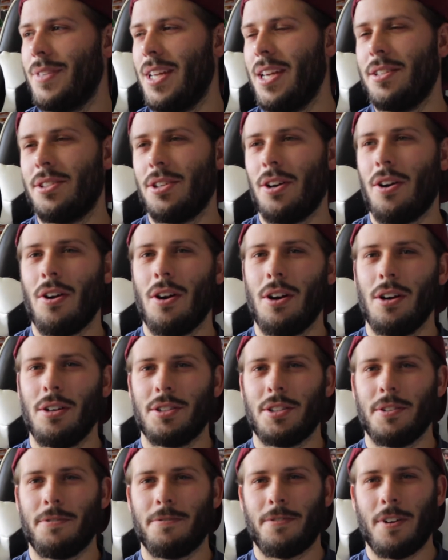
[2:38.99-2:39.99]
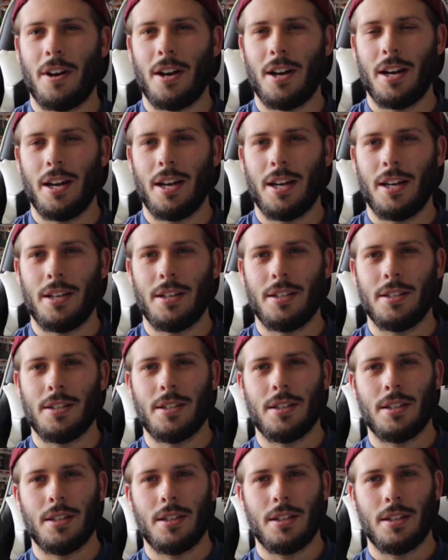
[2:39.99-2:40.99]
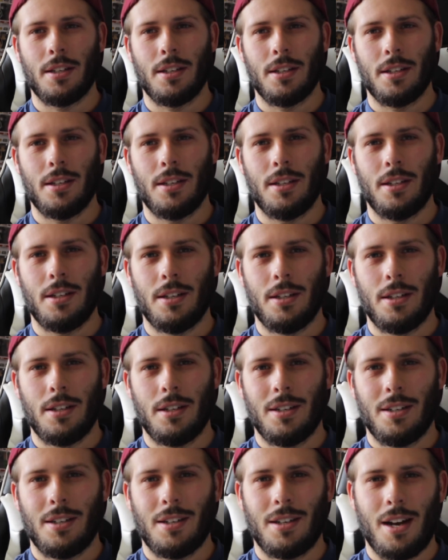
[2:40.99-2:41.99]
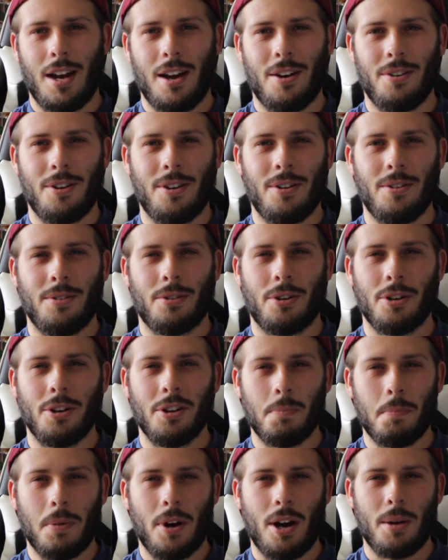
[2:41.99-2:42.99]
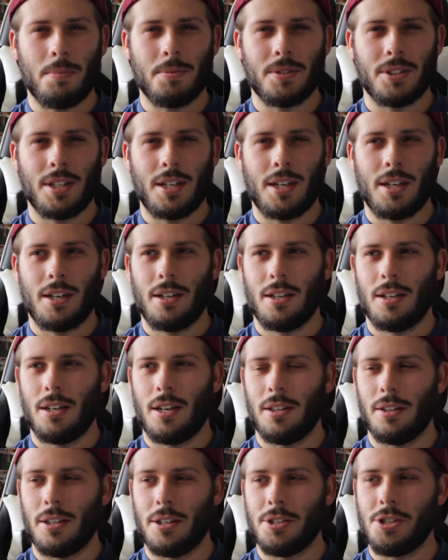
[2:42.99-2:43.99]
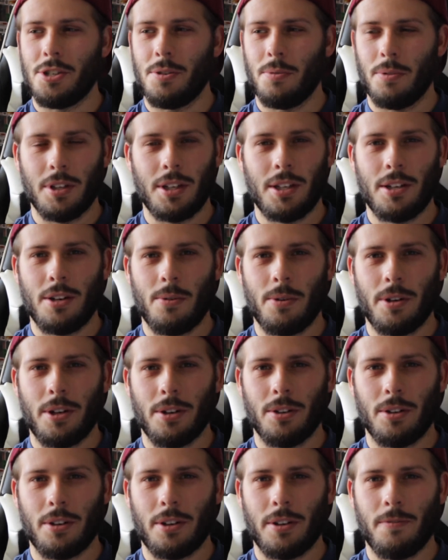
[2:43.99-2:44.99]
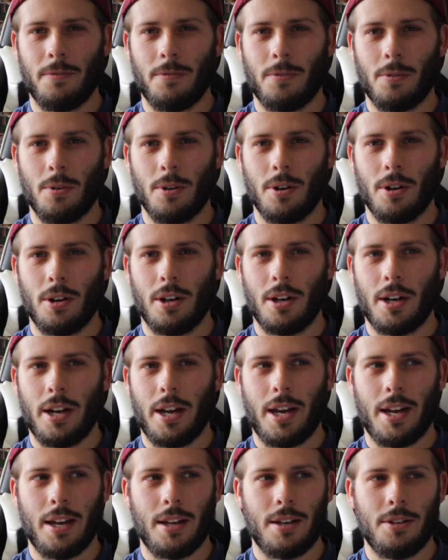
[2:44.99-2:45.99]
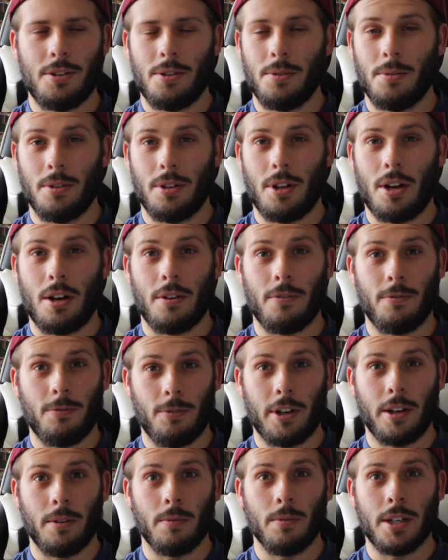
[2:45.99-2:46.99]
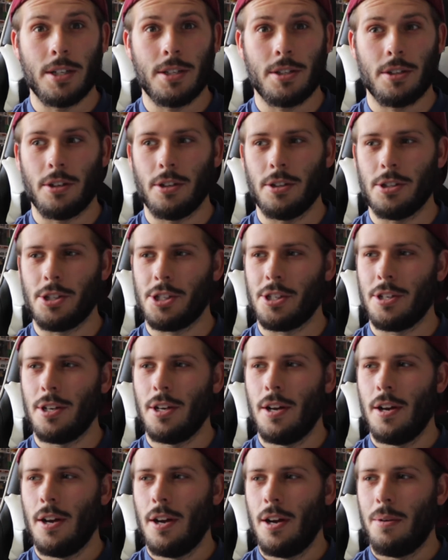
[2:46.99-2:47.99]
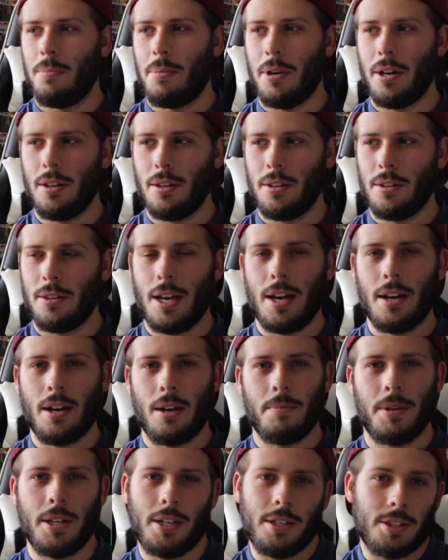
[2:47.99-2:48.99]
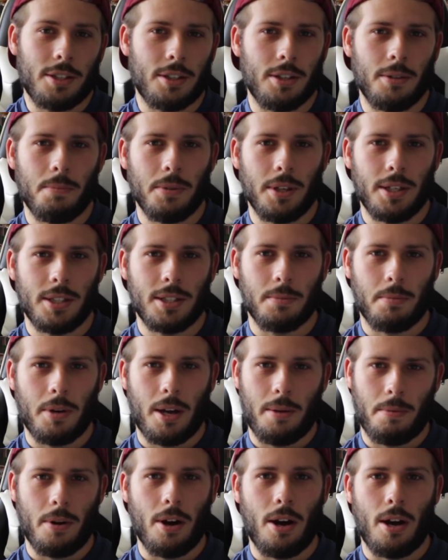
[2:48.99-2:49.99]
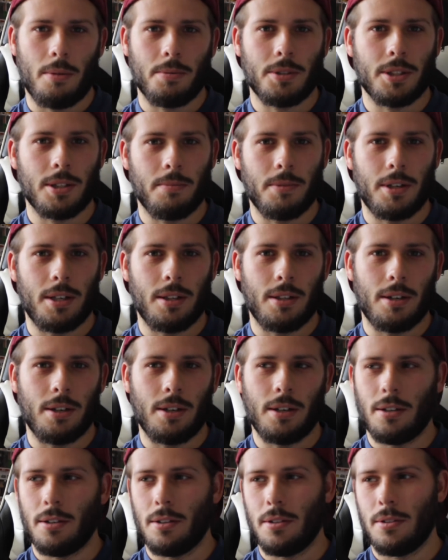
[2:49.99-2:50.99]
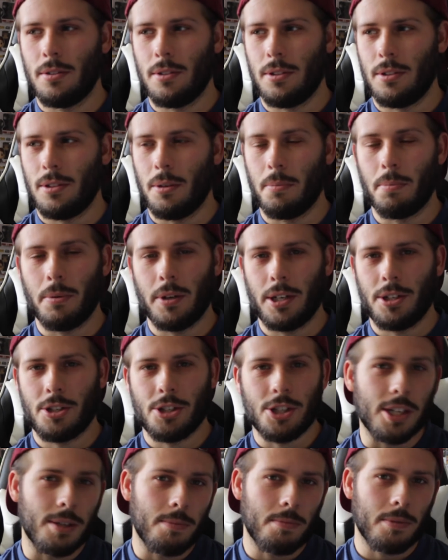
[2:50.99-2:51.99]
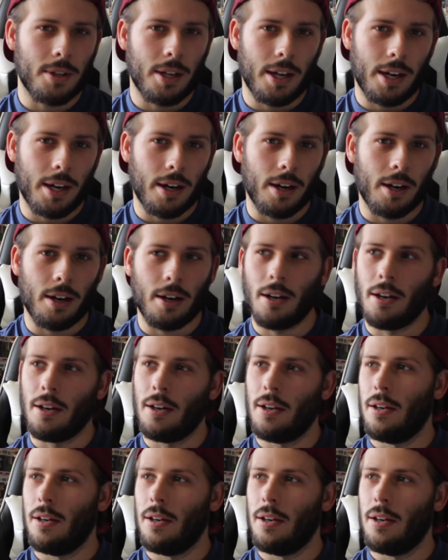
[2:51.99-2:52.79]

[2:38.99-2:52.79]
It's hard to find, I don't know, good pops there unless you really know what you're looking for and you do a lot of freaking research. But other than that, I mean, it's a good place to buy pops. I mean, they're pretty cheap there.